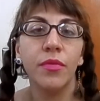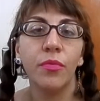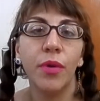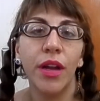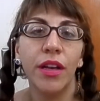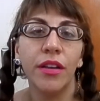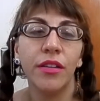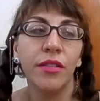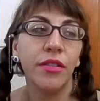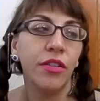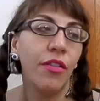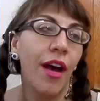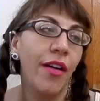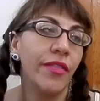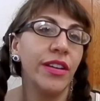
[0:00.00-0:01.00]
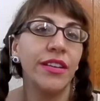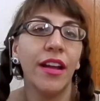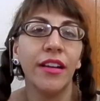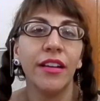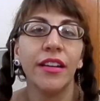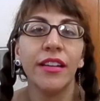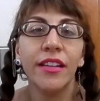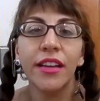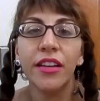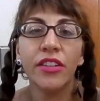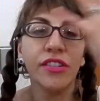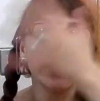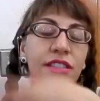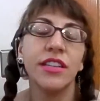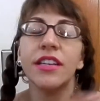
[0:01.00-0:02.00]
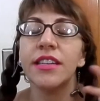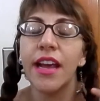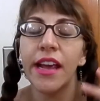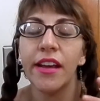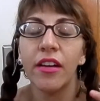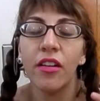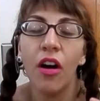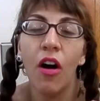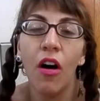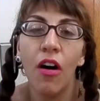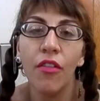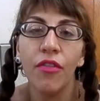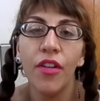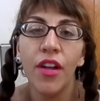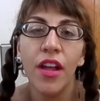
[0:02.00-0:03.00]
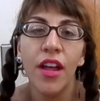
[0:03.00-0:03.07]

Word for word: when you haven't done anything just to take off